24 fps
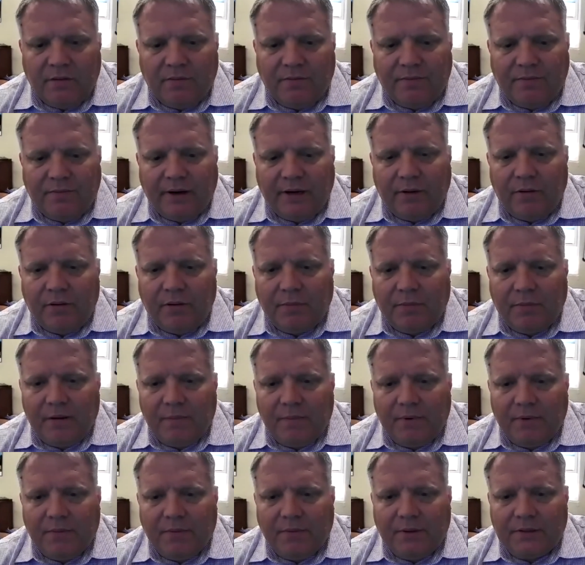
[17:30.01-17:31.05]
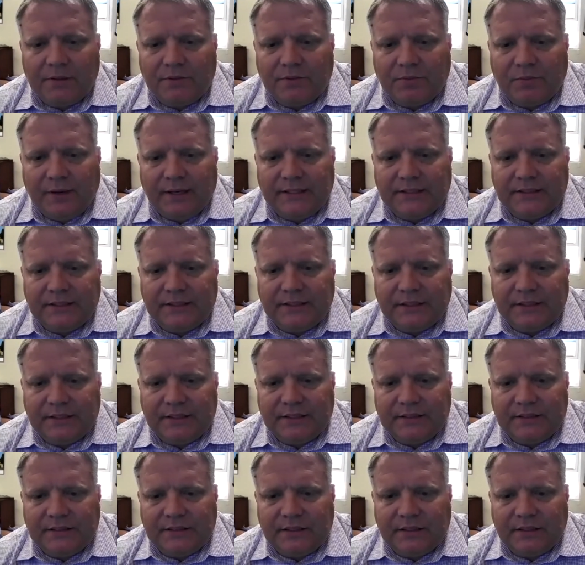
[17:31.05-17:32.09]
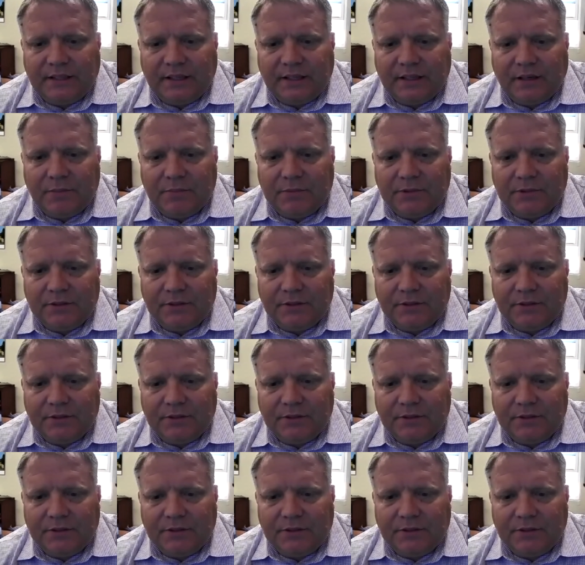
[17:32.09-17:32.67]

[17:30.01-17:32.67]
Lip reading: Frankie, remind me which race it is that they come to.